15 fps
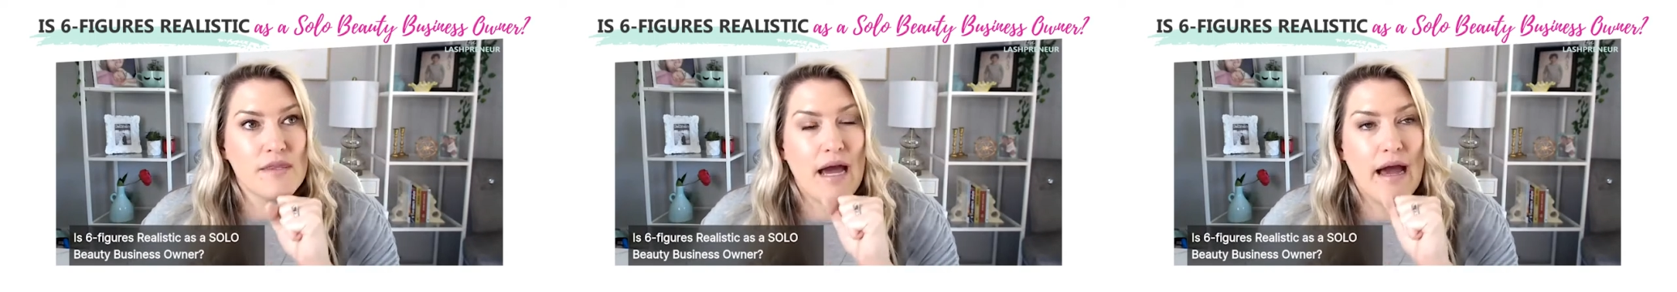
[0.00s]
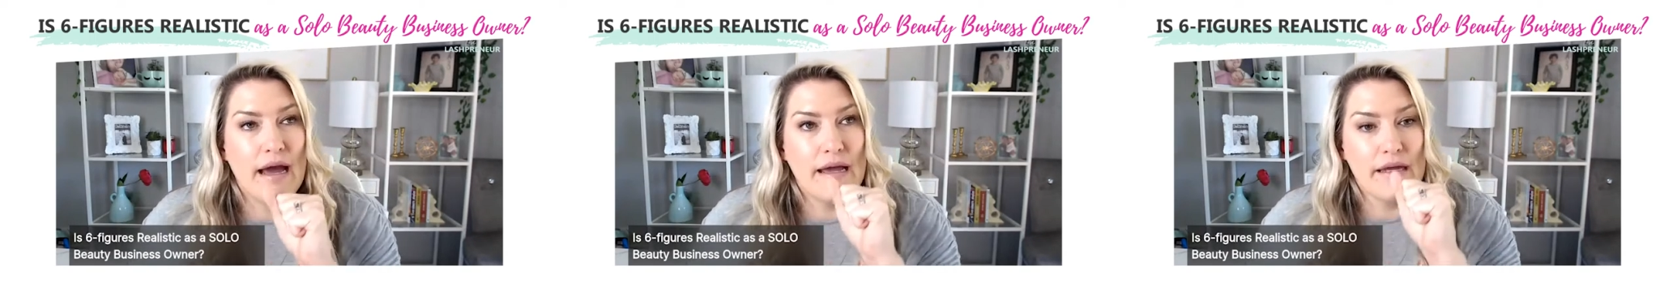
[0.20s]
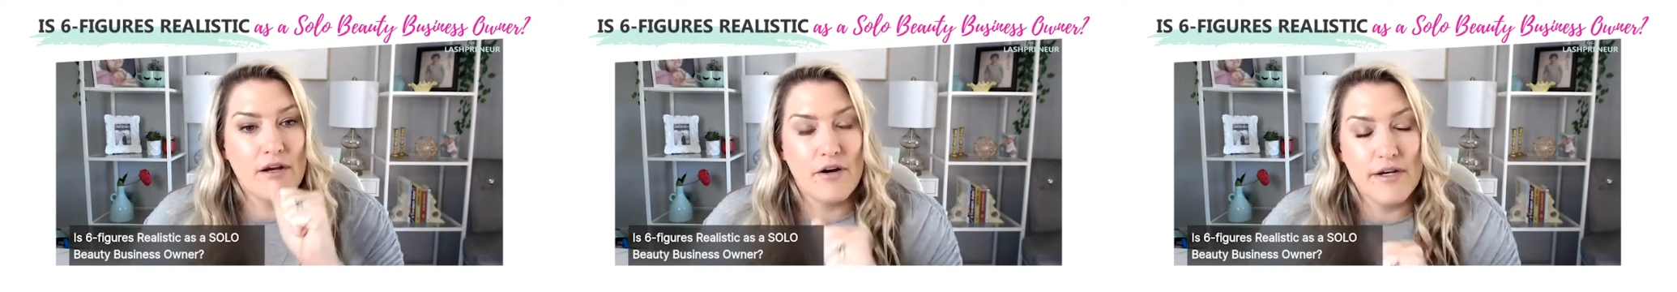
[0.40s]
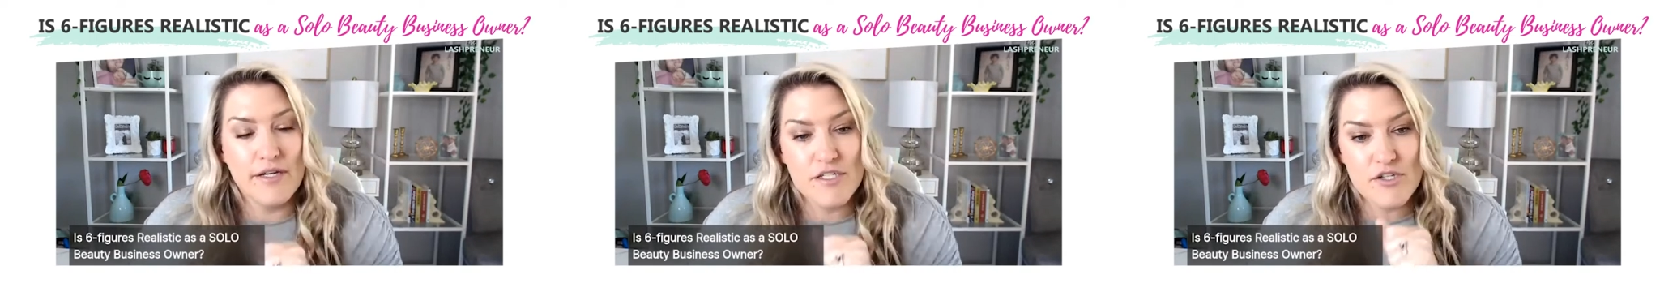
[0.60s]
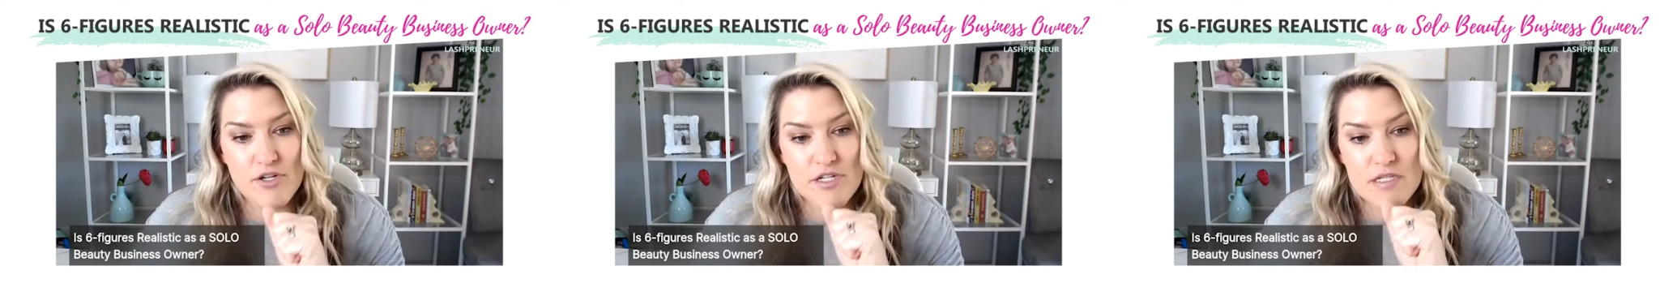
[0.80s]
that in our
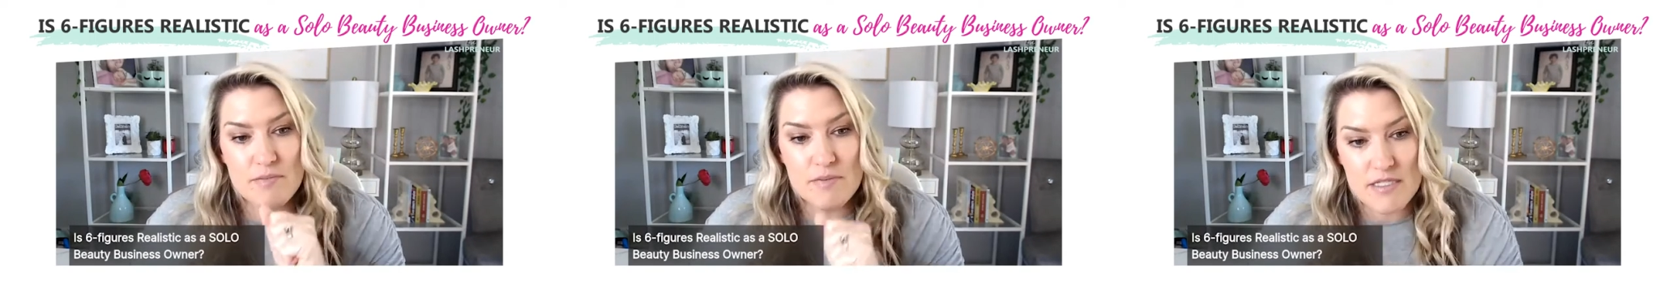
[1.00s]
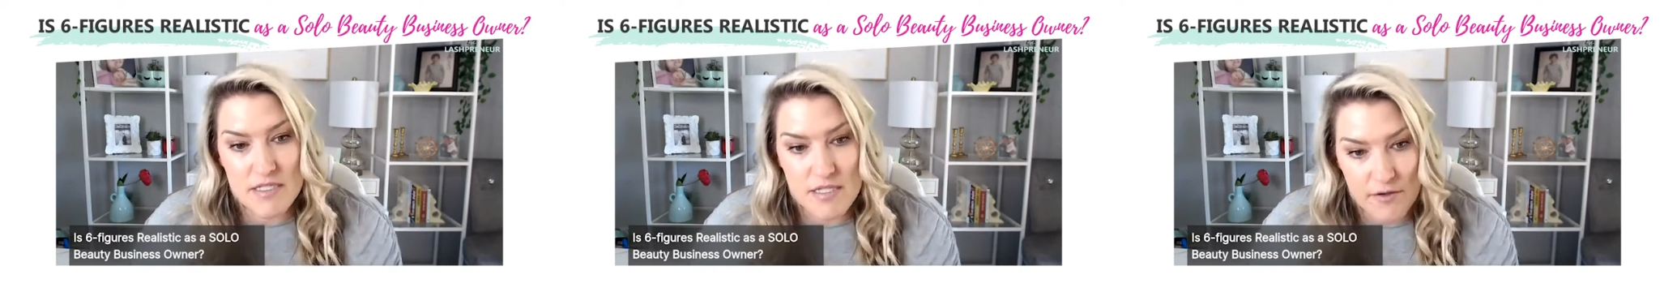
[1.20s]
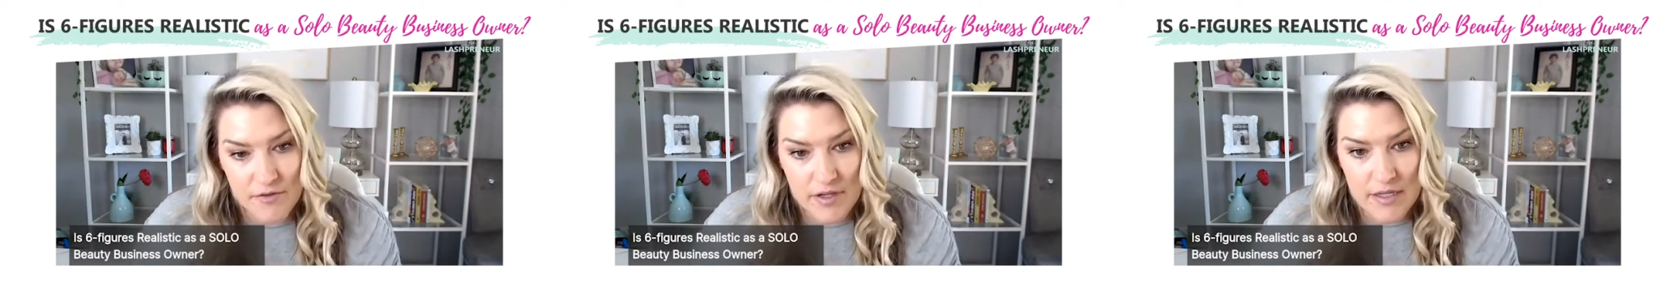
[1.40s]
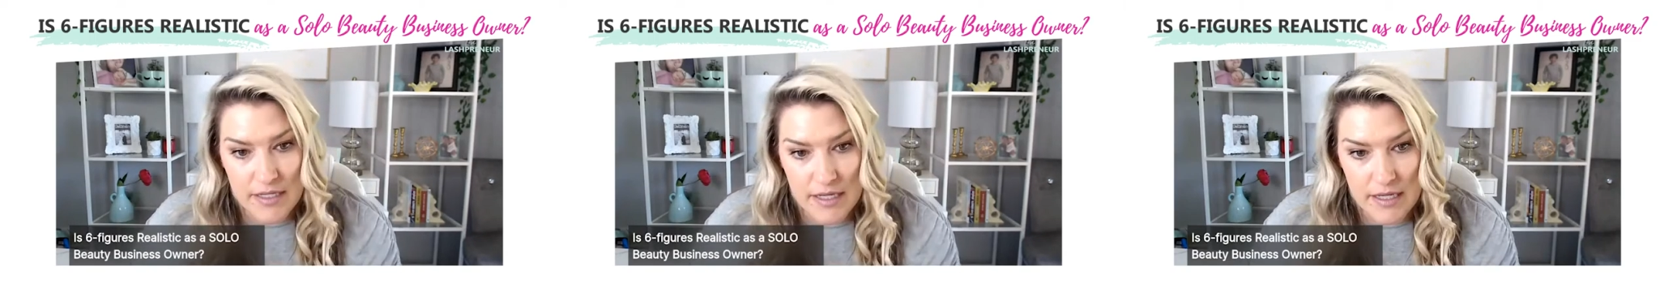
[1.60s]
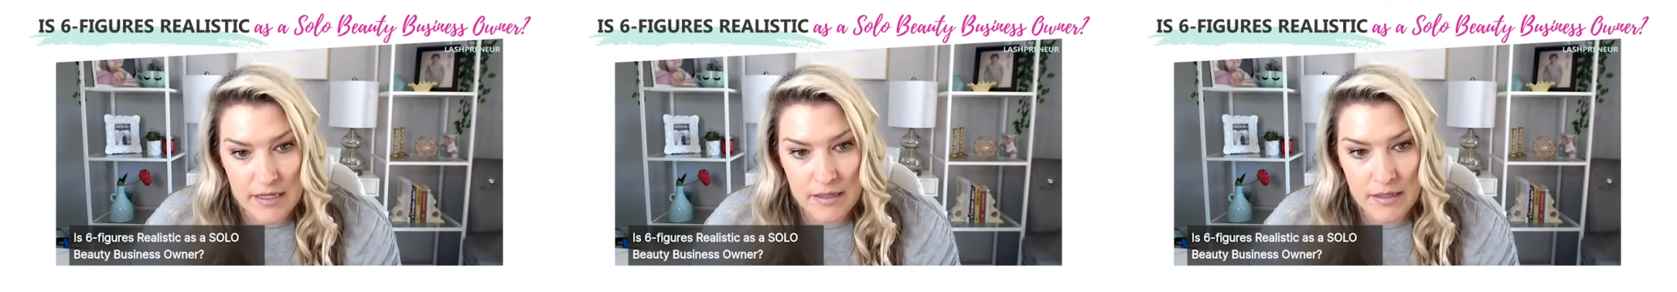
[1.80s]
industry
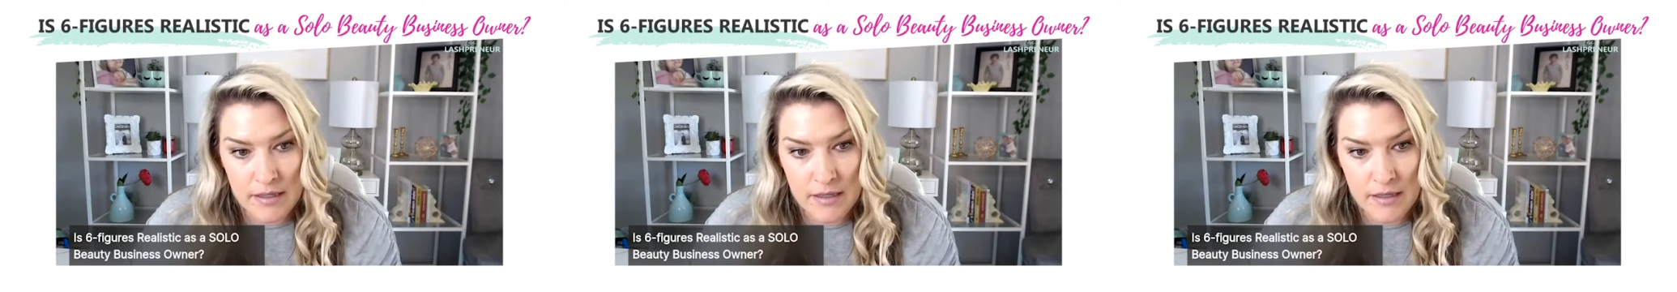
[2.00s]
specifically